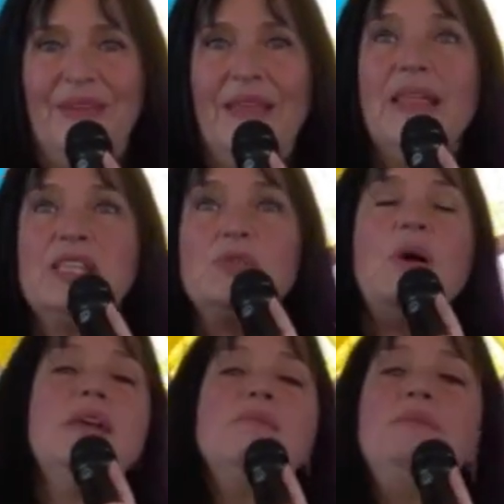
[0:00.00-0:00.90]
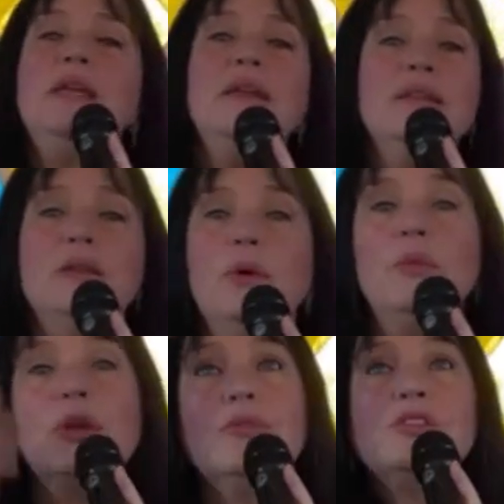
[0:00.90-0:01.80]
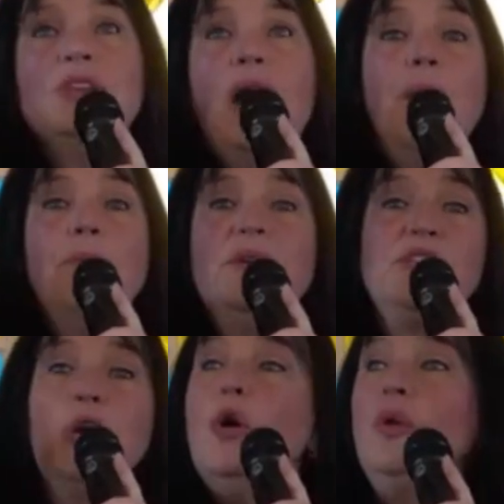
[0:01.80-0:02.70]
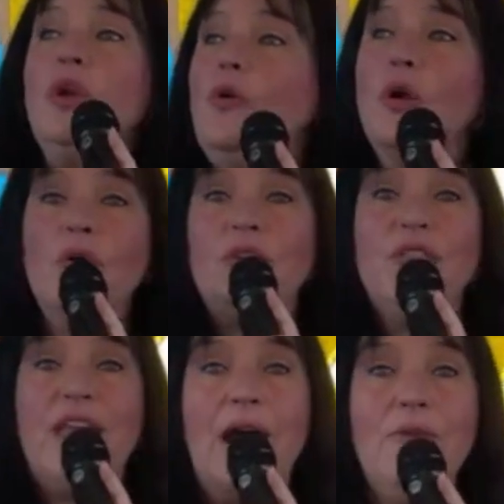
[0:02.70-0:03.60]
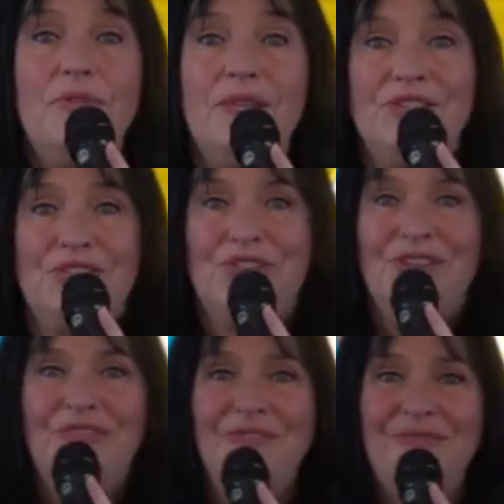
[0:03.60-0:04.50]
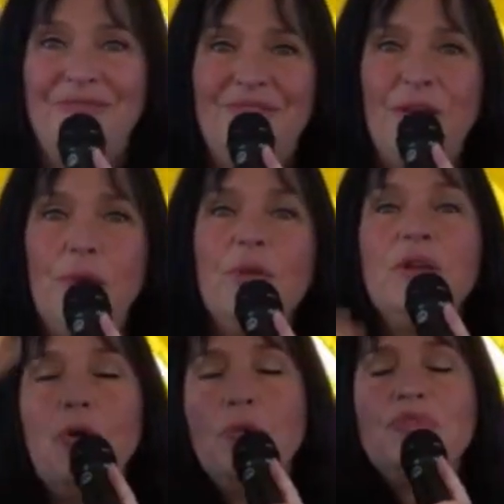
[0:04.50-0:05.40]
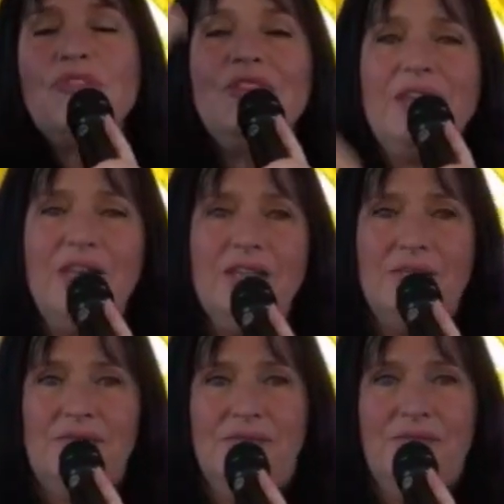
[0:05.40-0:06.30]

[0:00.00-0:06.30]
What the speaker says: That's why immediately when we go to the outreach, we don't go to the outreach. We go to the in.